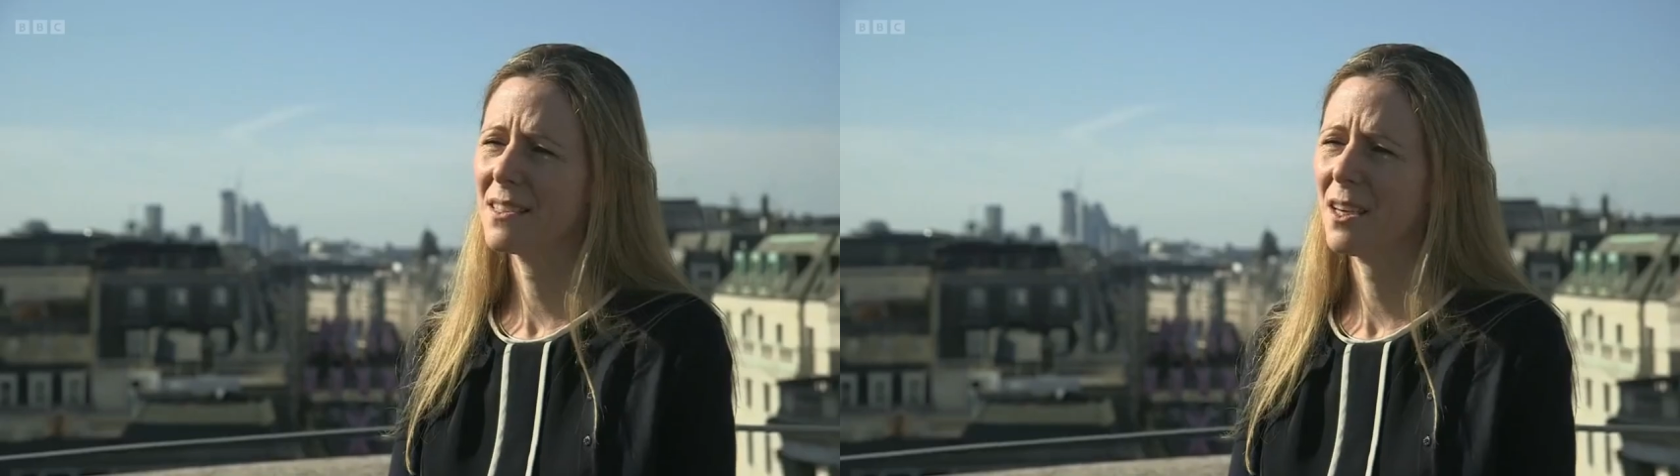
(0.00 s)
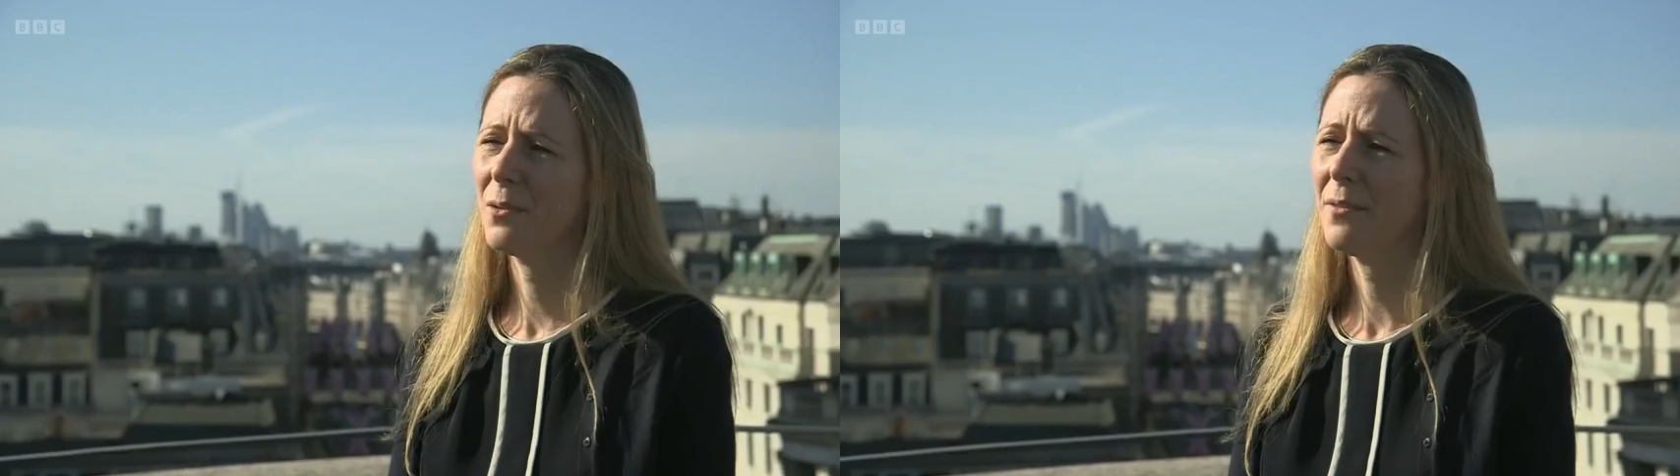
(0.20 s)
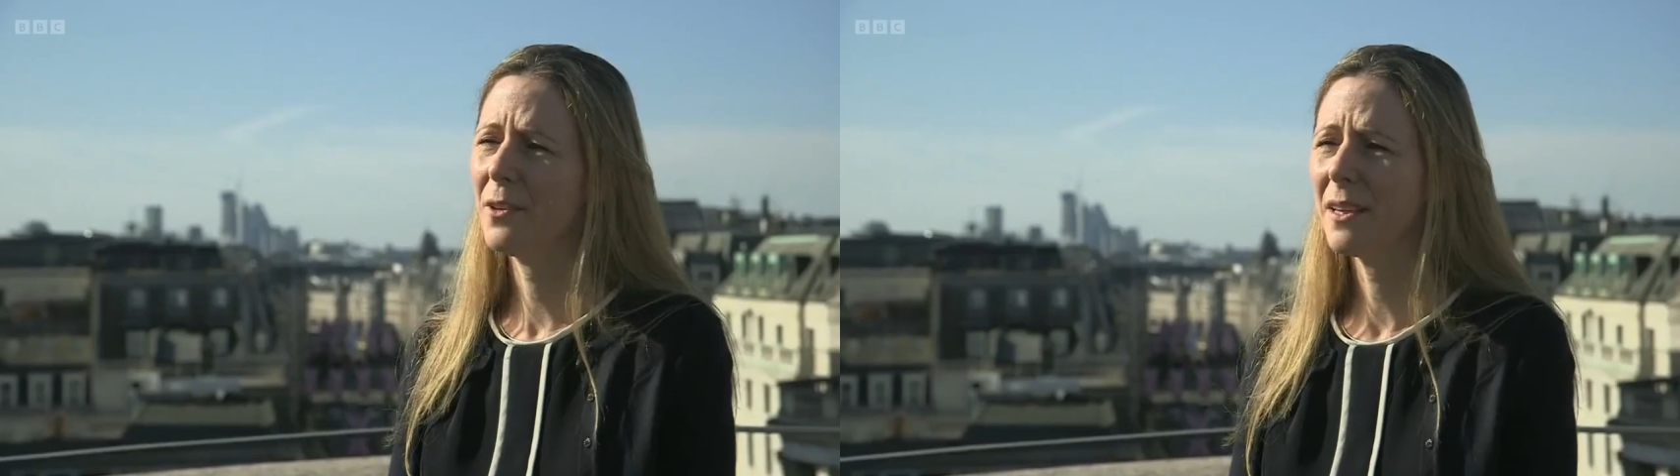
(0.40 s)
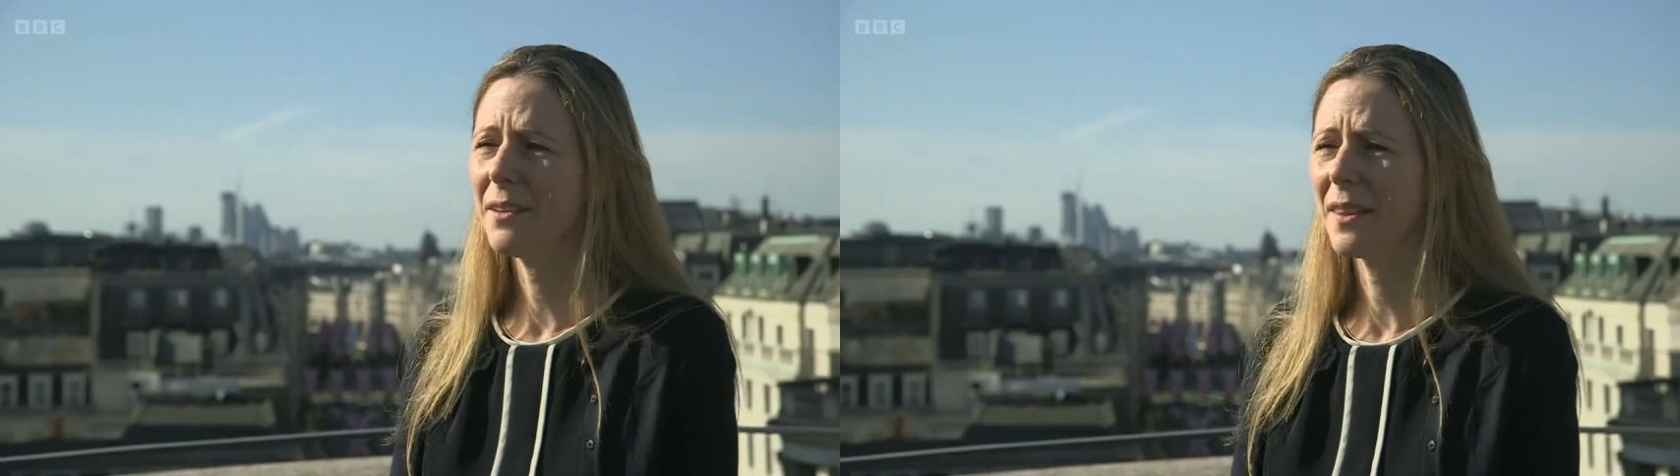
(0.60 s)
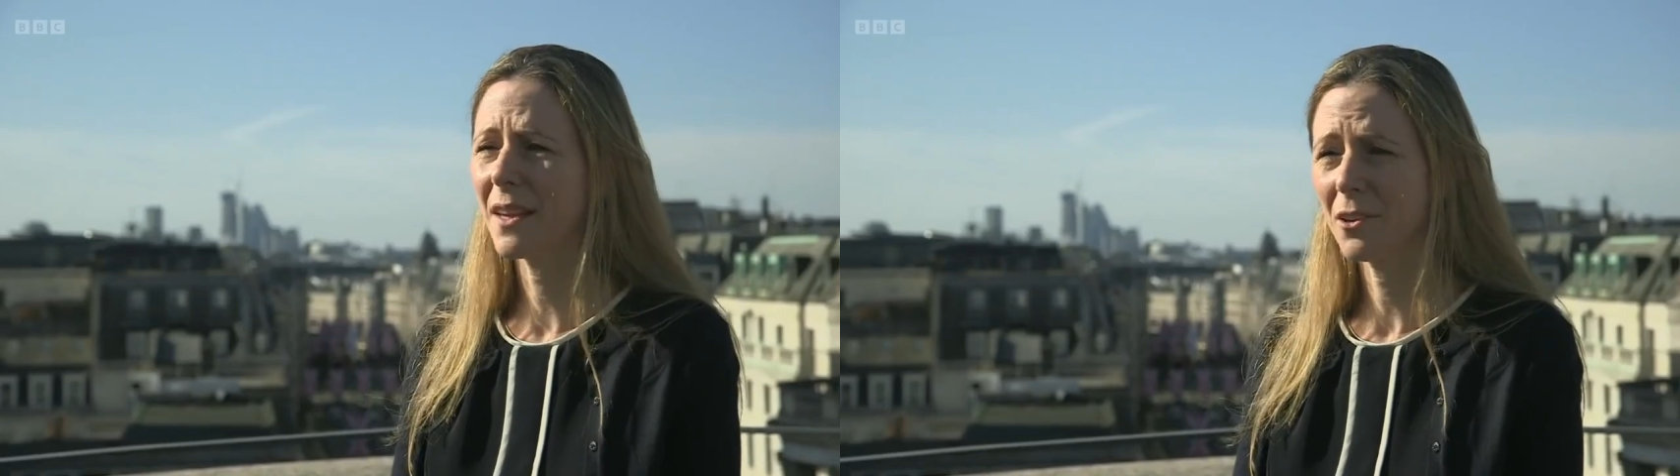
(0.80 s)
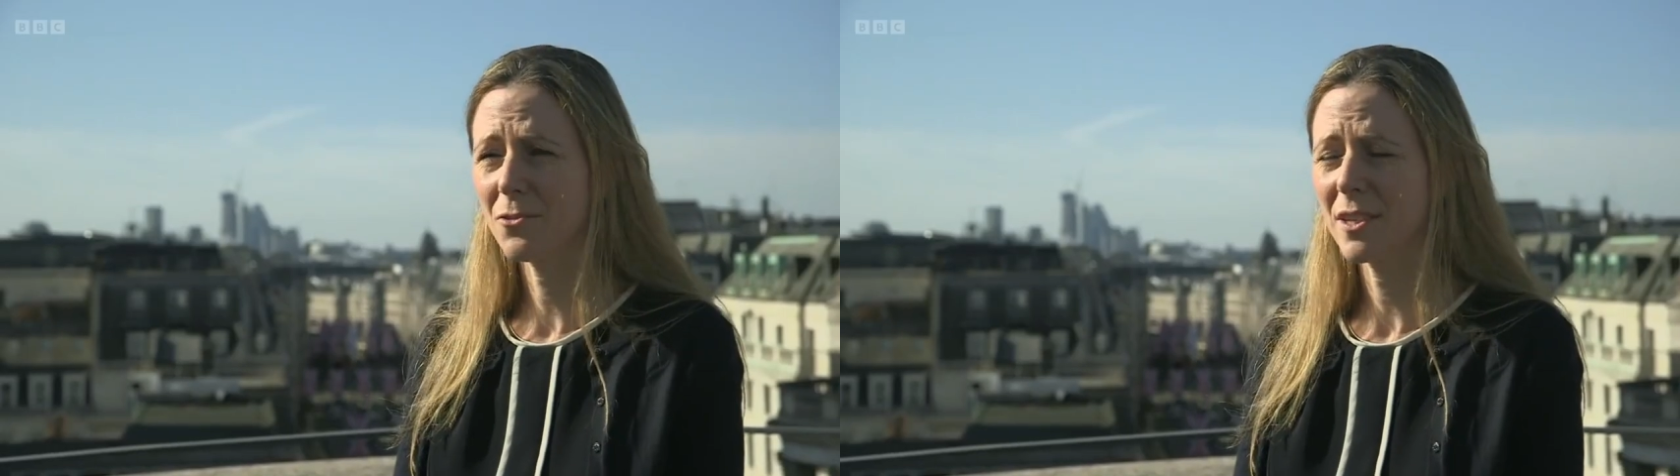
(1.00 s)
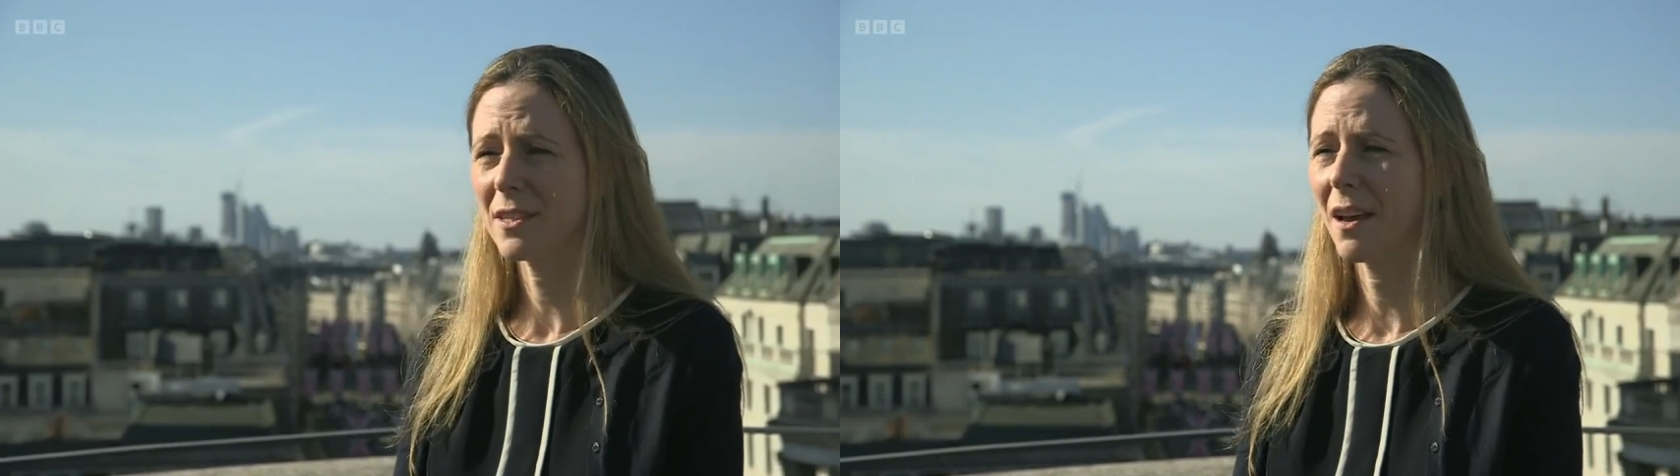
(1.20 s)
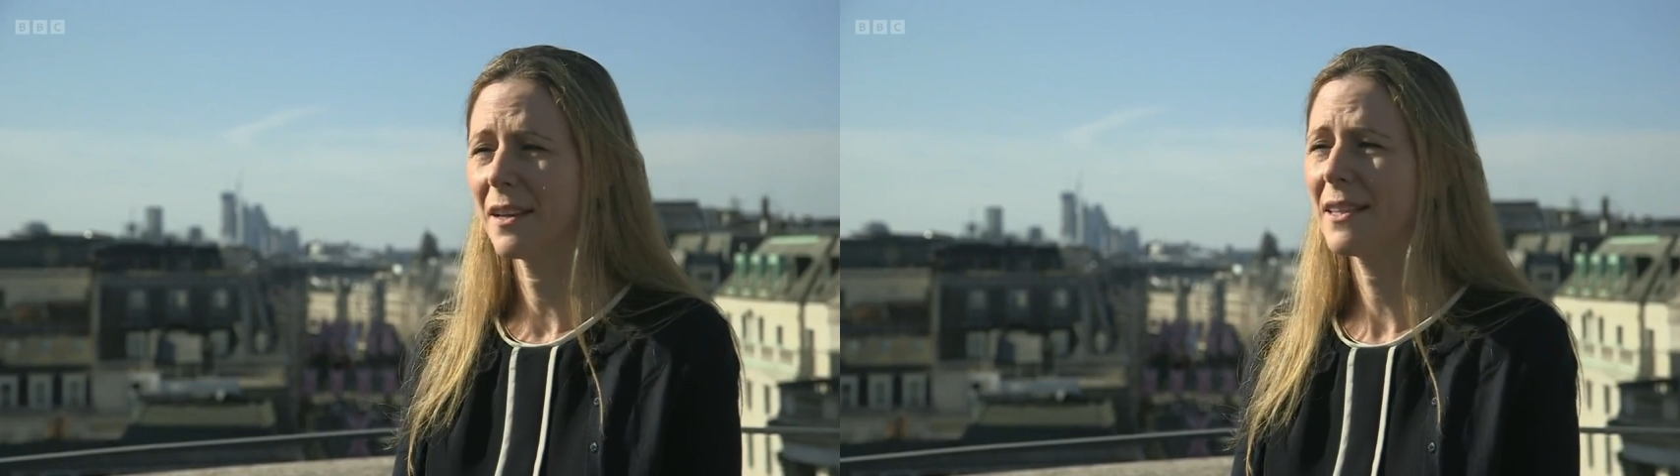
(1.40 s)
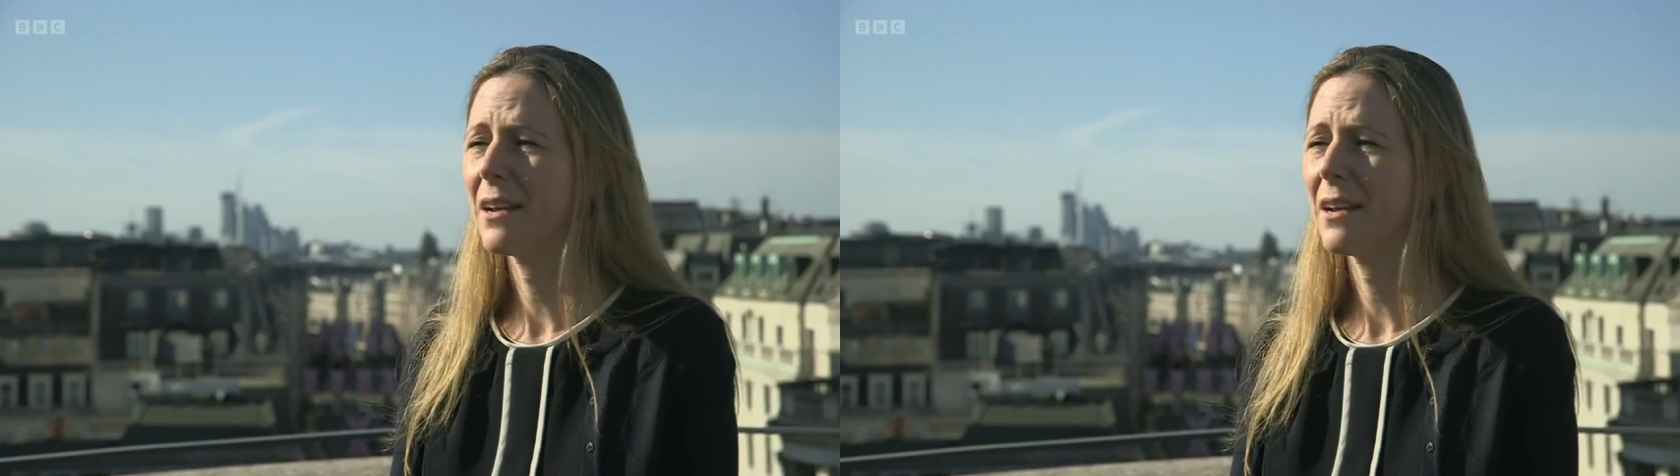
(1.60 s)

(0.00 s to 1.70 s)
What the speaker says: So if you live in the countryside,